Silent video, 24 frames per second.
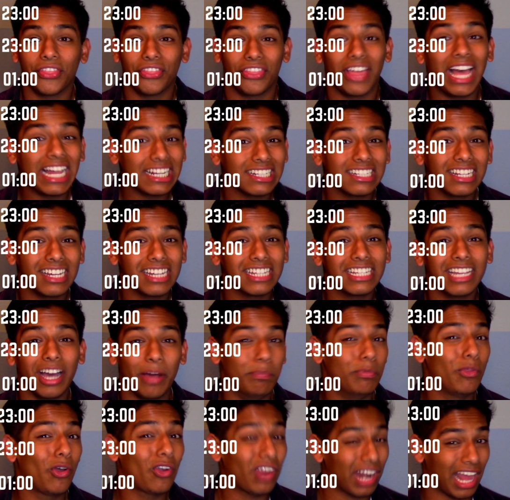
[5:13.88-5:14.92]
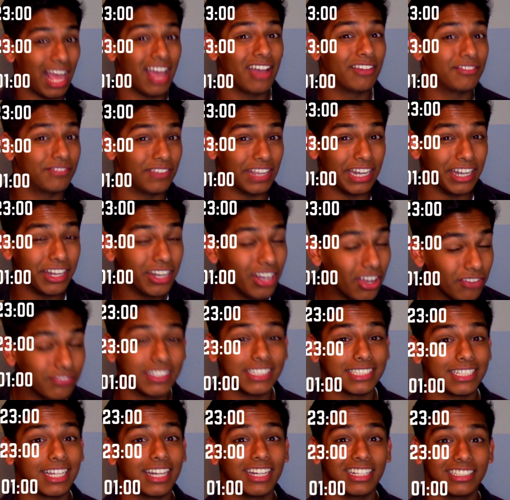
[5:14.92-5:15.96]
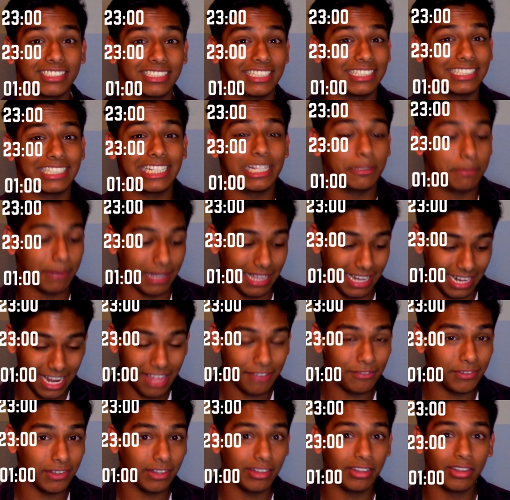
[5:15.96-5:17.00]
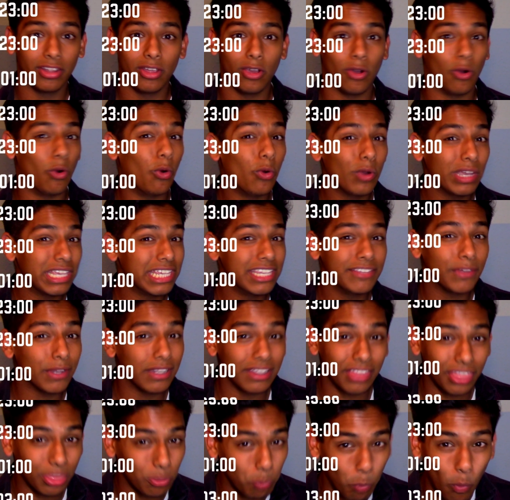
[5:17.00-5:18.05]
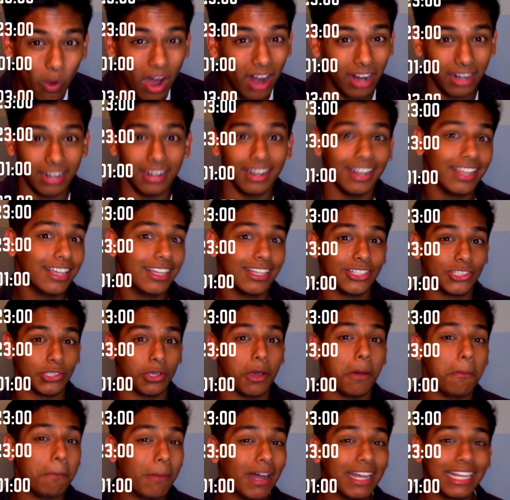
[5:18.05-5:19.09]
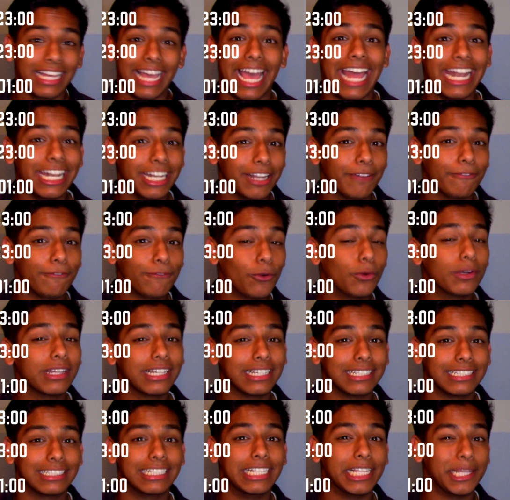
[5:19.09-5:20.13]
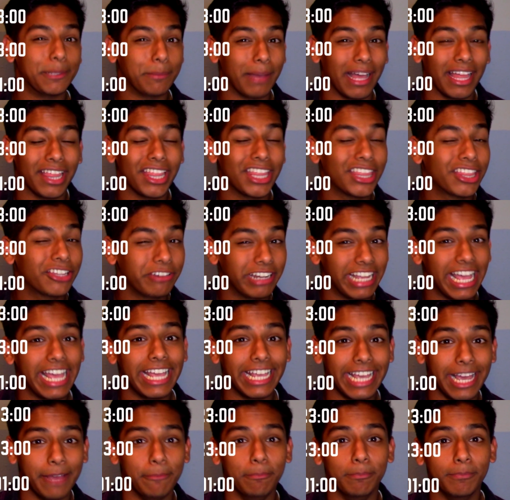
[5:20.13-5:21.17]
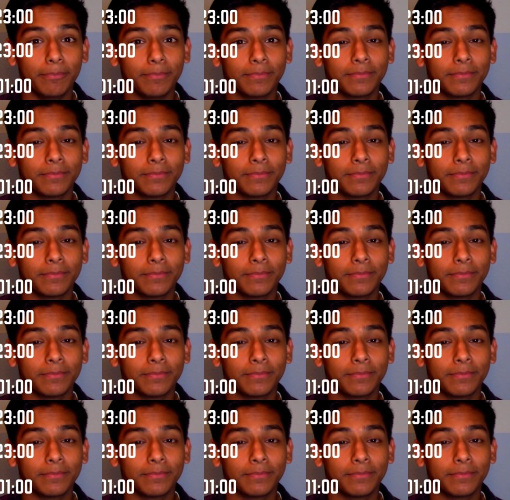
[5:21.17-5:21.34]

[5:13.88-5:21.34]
That night, I'm not gonna have enough desire to sleep at 11 or even 1. So I might end up falling asleep at 3 AM.